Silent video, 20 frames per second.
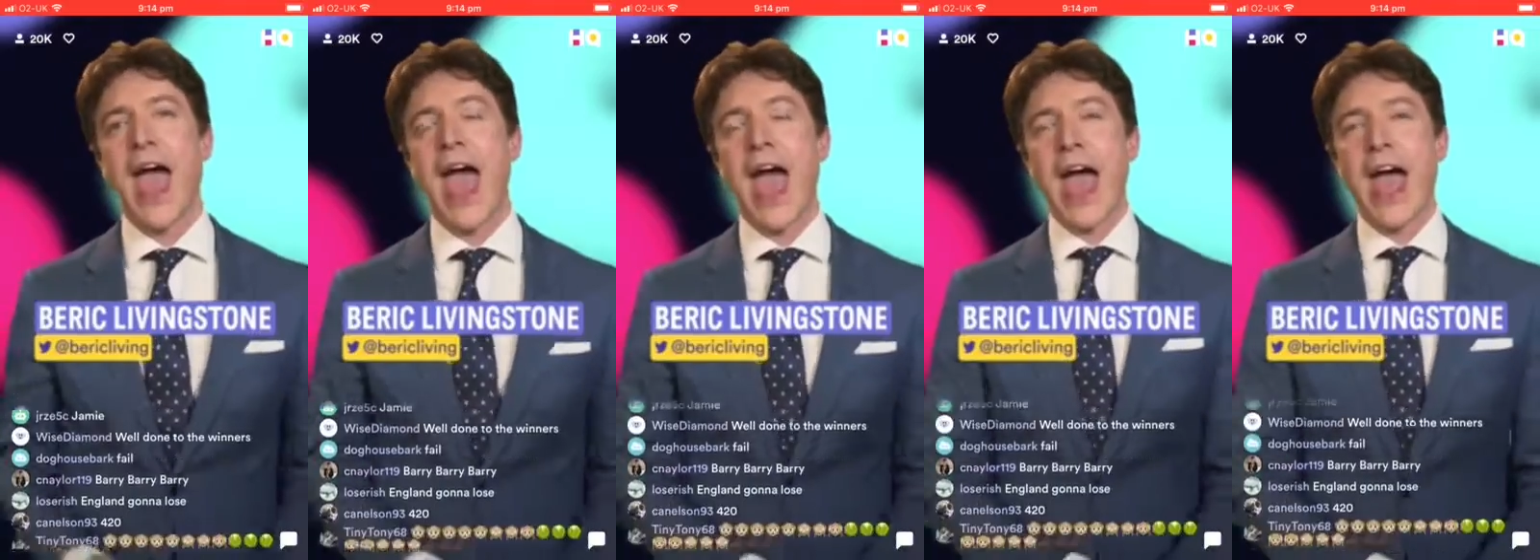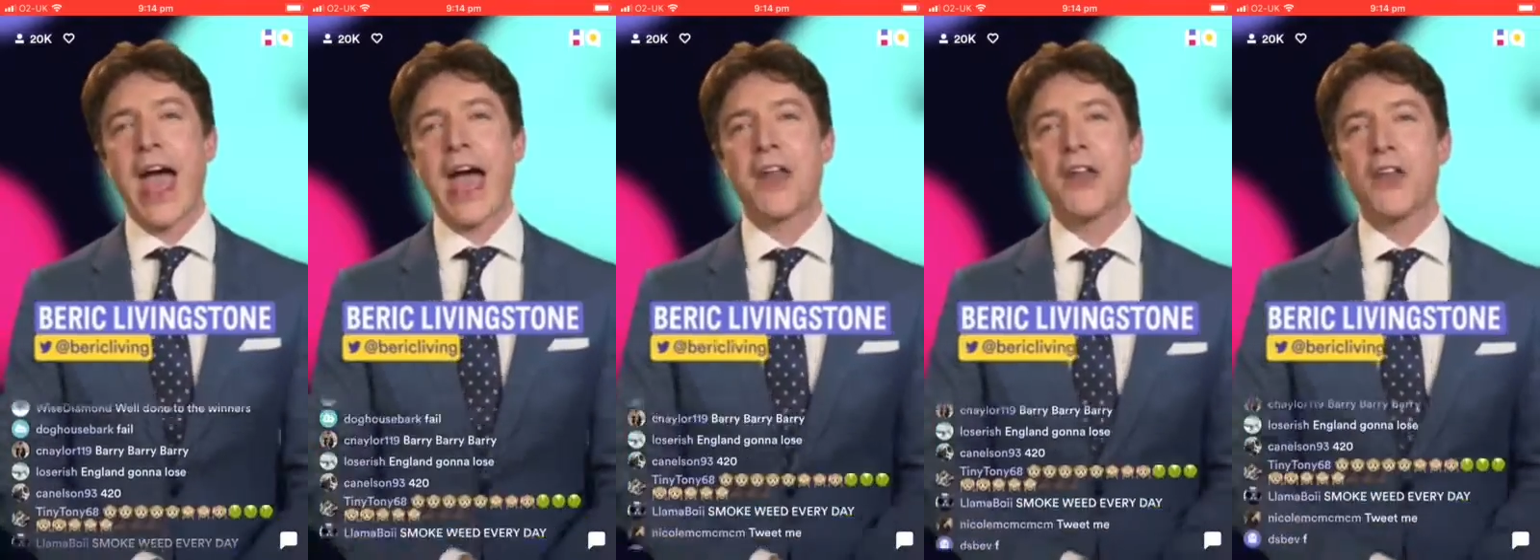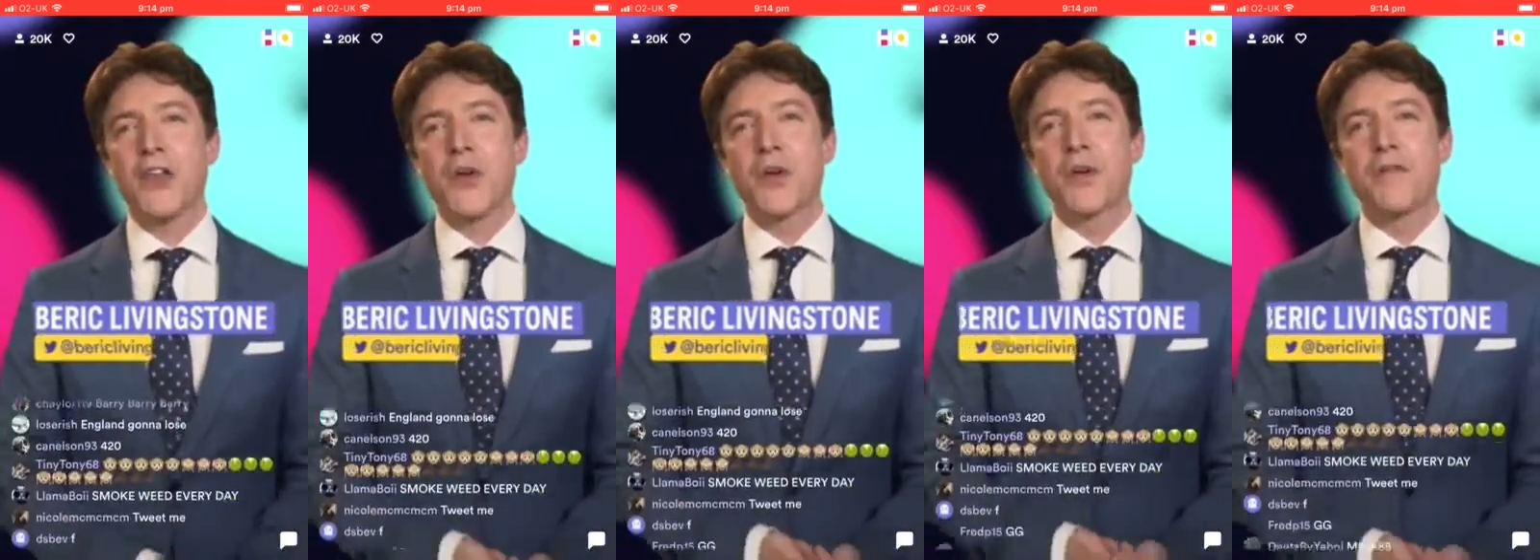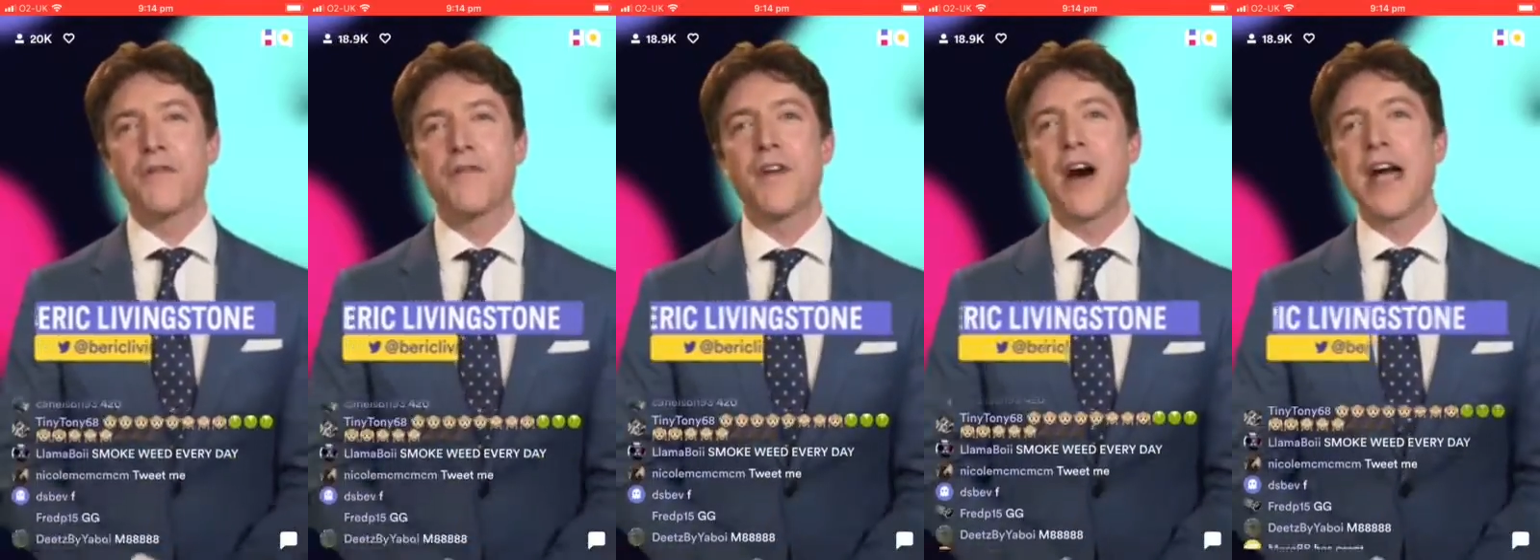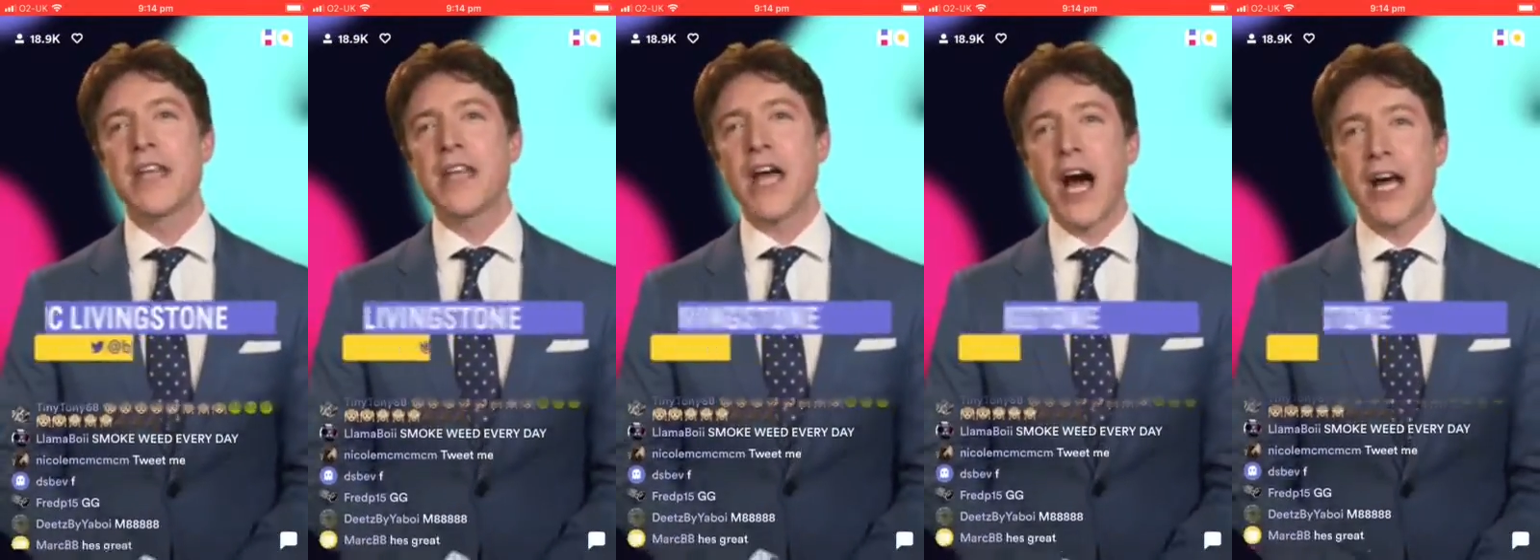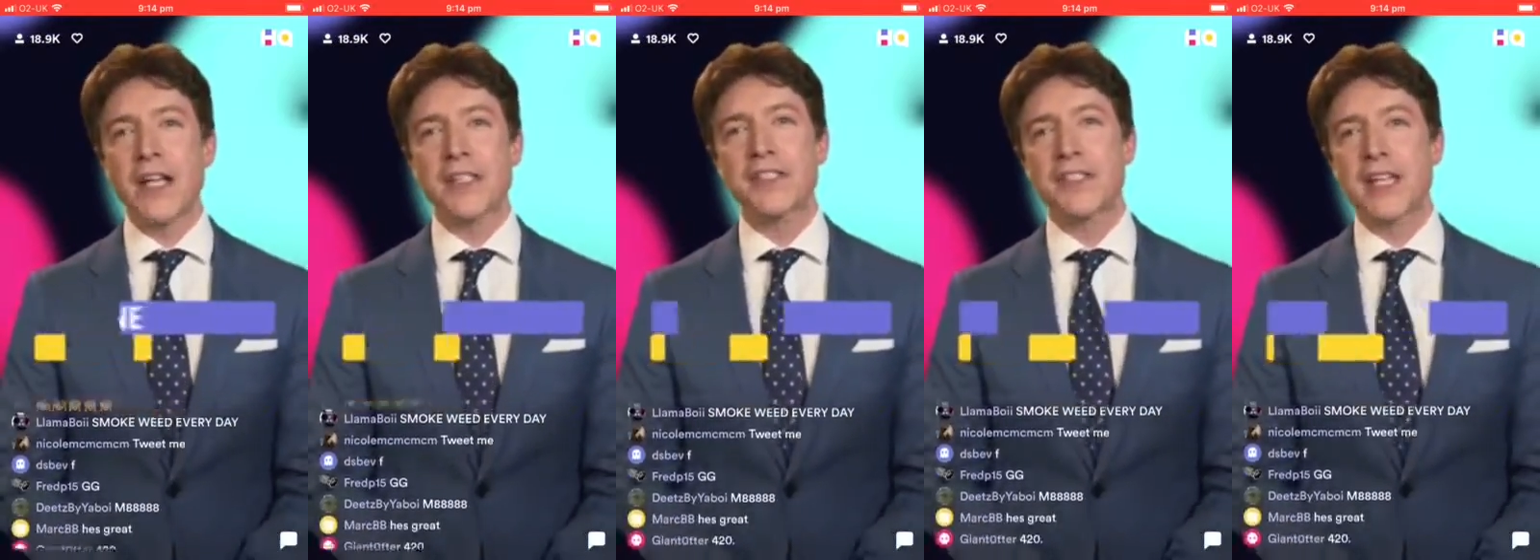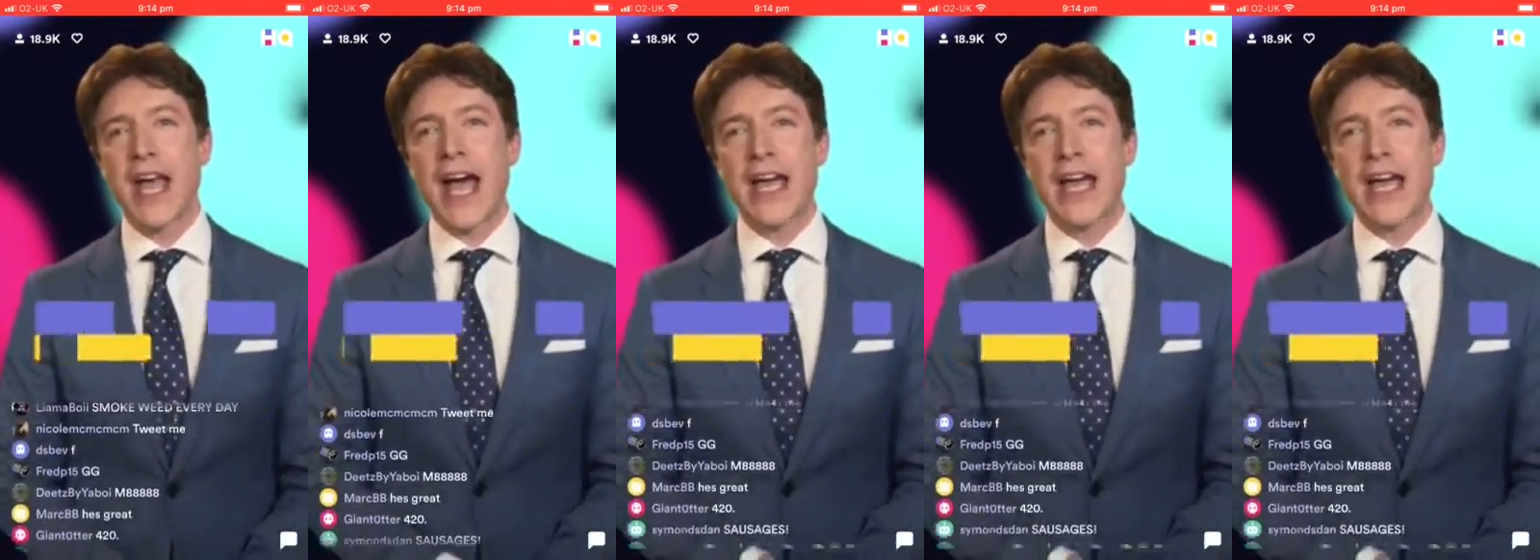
and you can find us